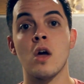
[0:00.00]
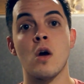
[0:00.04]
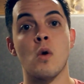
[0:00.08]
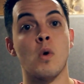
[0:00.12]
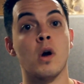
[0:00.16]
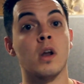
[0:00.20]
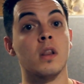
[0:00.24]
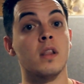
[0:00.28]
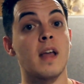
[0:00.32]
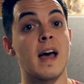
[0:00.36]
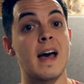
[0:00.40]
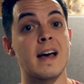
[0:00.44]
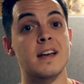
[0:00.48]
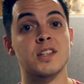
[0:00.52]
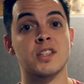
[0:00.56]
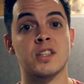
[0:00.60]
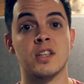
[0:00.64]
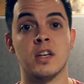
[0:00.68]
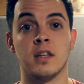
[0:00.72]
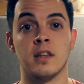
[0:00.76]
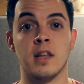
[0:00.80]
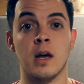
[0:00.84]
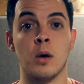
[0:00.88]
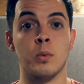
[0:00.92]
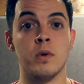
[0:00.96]
One last
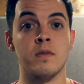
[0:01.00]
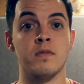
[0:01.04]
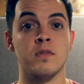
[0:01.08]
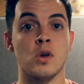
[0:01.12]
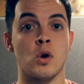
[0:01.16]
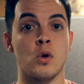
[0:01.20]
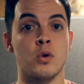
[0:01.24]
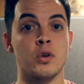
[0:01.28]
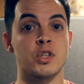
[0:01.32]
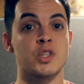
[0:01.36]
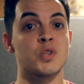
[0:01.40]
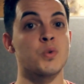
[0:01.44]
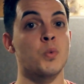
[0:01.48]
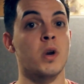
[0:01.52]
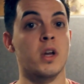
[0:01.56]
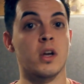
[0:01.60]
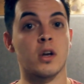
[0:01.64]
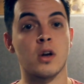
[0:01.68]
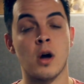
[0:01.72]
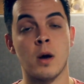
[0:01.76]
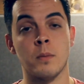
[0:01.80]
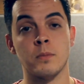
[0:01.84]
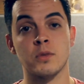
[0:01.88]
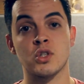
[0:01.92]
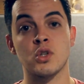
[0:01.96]
thing that we've noticed when it
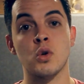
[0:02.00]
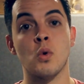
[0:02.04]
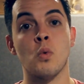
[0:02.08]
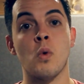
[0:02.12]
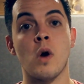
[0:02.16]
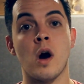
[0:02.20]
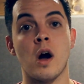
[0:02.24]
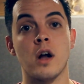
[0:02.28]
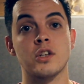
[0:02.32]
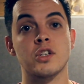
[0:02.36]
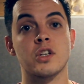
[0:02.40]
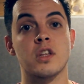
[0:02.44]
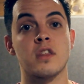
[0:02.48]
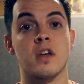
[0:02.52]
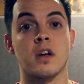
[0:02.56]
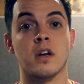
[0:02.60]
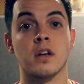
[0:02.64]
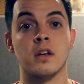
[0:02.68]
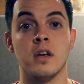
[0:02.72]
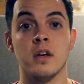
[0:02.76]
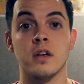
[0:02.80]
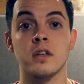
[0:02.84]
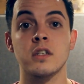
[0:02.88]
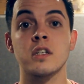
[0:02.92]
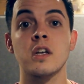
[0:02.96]
comes to watch
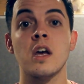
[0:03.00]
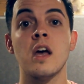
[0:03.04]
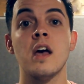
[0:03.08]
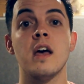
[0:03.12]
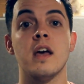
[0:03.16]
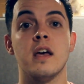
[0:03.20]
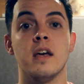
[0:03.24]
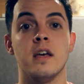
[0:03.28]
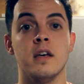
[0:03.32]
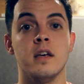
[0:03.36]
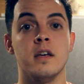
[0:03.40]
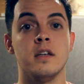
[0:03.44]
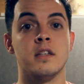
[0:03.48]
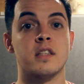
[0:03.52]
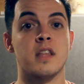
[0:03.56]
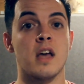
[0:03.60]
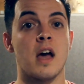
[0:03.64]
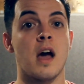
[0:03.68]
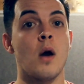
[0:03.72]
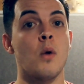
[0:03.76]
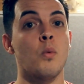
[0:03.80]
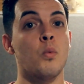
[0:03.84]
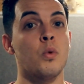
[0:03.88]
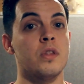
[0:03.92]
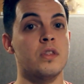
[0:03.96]
thickness is
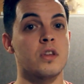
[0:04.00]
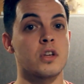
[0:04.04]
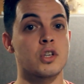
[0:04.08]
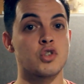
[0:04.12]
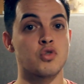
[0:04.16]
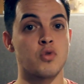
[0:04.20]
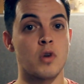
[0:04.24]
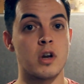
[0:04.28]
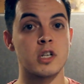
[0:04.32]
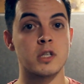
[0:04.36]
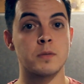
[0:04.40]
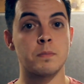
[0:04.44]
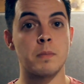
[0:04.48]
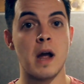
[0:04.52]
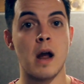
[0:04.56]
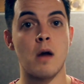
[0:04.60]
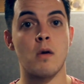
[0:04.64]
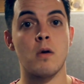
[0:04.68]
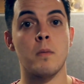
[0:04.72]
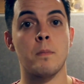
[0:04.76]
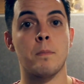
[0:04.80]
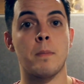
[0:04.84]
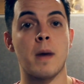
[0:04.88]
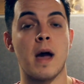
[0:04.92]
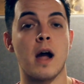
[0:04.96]
that when the
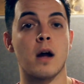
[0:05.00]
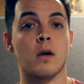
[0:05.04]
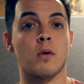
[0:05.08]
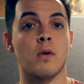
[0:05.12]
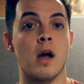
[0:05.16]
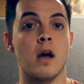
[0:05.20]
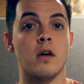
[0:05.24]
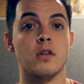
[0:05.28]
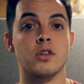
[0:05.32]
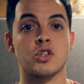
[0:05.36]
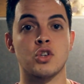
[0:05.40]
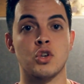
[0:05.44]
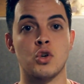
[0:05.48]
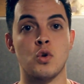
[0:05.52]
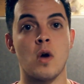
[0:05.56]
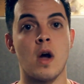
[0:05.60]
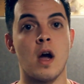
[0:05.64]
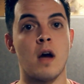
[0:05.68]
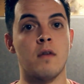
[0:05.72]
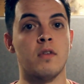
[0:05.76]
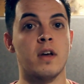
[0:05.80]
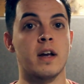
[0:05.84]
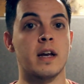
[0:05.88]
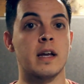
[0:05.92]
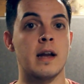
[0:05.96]
transparent background, so you
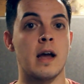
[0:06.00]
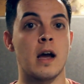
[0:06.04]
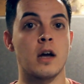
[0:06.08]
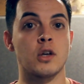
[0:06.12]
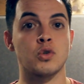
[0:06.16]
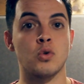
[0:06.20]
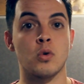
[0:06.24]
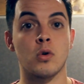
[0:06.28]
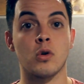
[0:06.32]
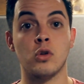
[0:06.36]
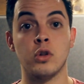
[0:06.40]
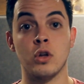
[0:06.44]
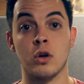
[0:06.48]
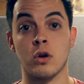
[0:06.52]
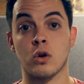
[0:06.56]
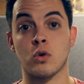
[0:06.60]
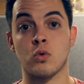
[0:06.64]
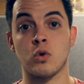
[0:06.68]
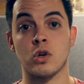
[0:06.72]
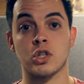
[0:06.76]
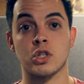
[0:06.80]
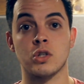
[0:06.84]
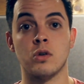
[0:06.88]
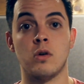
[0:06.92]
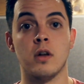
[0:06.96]
have an actual clear
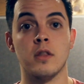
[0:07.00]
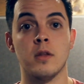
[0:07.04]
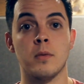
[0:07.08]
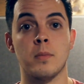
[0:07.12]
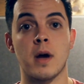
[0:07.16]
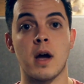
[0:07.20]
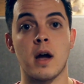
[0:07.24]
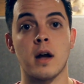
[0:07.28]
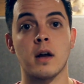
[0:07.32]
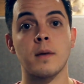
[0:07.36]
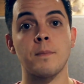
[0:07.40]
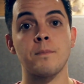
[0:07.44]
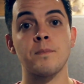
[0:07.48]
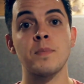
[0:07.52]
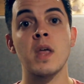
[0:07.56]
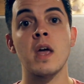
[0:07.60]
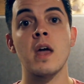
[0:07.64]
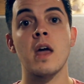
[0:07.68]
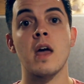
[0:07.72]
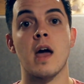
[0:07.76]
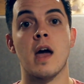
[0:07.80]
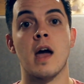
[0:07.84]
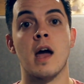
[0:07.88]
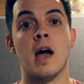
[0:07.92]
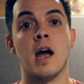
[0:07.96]
crystal on the back
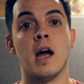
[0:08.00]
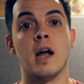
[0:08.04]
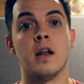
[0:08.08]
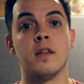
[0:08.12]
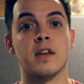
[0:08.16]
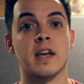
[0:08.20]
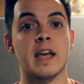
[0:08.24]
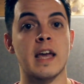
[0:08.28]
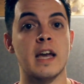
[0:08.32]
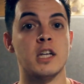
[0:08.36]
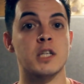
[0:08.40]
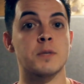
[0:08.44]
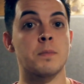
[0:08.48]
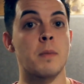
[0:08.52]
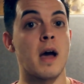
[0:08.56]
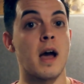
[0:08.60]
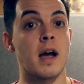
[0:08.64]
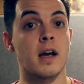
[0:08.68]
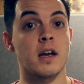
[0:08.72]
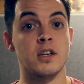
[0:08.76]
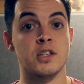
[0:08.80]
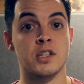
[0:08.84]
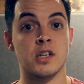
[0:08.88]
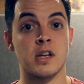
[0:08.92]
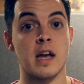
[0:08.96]
and the case
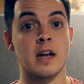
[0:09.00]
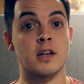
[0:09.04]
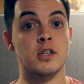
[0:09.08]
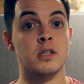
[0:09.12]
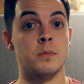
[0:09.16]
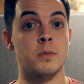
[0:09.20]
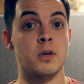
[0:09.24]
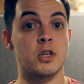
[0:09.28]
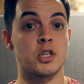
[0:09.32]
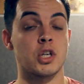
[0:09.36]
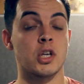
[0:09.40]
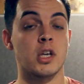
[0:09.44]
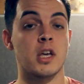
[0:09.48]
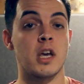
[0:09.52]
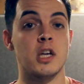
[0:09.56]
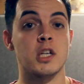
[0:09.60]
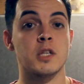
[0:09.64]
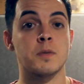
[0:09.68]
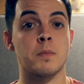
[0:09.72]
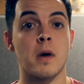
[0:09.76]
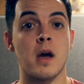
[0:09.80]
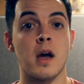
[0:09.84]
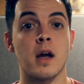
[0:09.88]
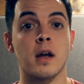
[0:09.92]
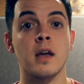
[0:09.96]
back is an exhibition case
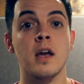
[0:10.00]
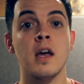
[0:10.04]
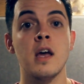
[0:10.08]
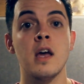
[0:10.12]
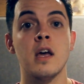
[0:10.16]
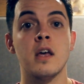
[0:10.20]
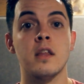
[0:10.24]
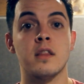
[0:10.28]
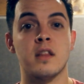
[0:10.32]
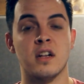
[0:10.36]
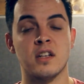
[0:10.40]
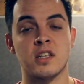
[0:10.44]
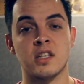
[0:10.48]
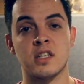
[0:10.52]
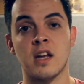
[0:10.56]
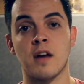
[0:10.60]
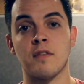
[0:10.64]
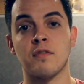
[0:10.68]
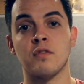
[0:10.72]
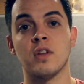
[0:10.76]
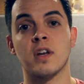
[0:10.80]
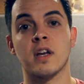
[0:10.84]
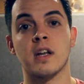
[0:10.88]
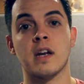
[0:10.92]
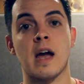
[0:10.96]
back, that's
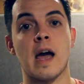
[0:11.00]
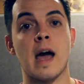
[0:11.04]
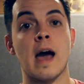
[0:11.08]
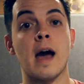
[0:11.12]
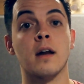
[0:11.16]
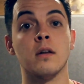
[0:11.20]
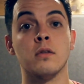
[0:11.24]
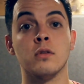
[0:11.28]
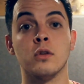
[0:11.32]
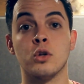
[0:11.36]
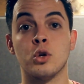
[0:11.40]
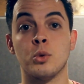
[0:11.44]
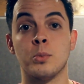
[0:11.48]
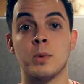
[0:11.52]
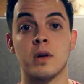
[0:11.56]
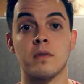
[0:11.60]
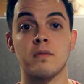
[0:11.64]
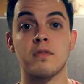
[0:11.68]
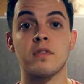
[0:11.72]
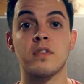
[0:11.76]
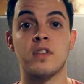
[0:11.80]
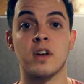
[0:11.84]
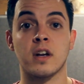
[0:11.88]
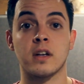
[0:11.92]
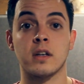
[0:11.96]
definitely going to add a little bit of
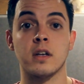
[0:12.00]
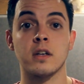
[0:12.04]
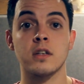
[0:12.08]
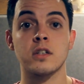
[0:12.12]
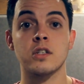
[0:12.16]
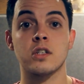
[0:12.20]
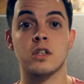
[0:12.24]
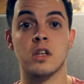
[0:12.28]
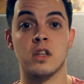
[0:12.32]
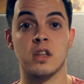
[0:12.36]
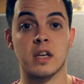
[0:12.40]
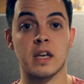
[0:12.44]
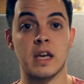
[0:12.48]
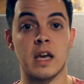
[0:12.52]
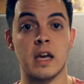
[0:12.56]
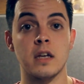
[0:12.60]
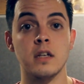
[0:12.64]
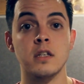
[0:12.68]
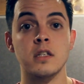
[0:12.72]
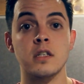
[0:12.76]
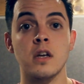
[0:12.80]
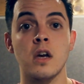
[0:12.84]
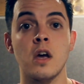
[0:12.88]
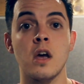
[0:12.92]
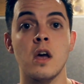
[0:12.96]
thickness to the
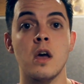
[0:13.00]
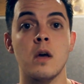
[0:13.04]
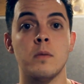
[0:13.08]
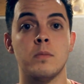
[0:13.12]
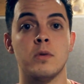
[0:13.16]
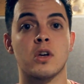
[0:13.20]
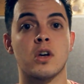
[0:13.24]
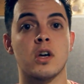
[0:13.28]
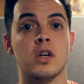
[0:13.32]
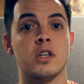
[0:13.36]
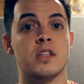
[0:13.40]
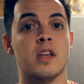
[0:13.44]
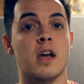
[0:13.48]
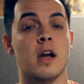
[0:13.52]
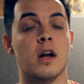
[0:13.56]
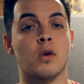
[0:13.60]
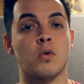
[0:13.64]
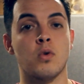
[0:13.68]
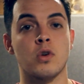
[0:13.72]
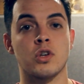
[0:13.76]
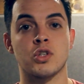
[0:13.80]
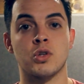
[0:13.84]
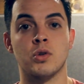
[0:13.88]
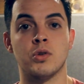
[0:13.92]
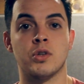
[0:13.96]
case because that
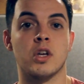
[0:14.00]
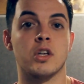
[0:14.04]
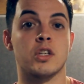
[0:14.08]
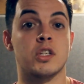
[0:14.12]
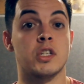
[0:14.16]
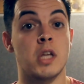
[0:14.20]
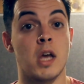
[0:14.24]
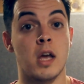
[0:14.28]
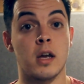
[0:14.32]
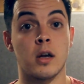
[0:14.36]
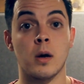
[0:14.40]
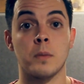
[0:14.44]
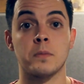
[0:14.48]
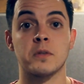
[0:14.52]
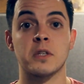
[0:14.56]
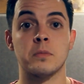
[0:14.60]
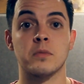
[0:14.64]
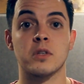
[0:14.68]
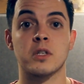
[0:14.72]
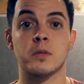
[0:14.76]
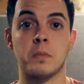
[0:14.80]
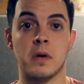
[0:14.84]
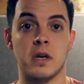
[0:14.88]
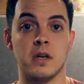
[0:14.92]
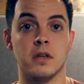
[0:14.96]
crystal does take up some
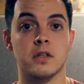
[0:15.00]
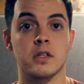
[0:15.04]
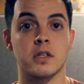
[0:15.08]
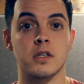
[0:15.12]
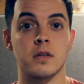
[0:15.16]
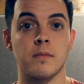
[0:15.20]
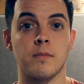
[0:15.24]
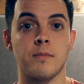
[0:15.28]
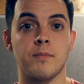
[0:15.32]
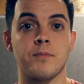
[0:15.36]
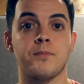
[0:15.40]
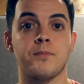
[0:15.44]
space.